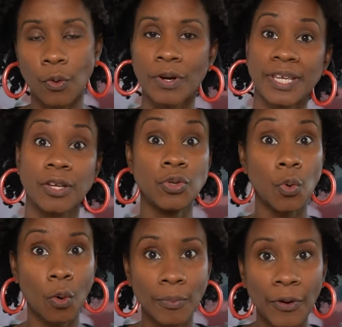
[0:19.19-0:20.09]
or is it
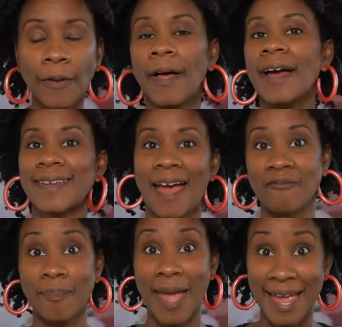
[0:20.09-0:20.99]
normal to
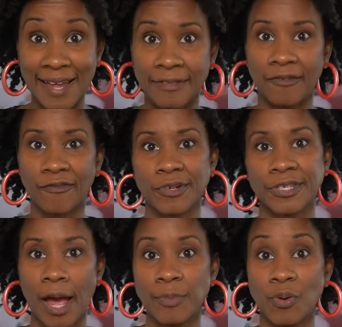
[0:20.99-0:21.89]
have pain the first
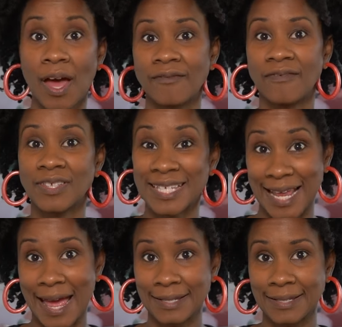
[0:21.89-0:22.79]
time you have
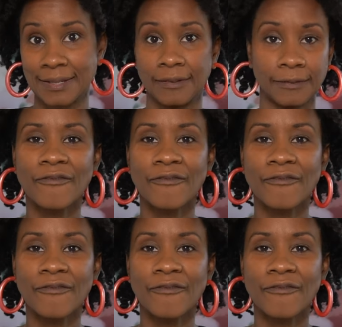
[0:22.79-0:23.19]
sex?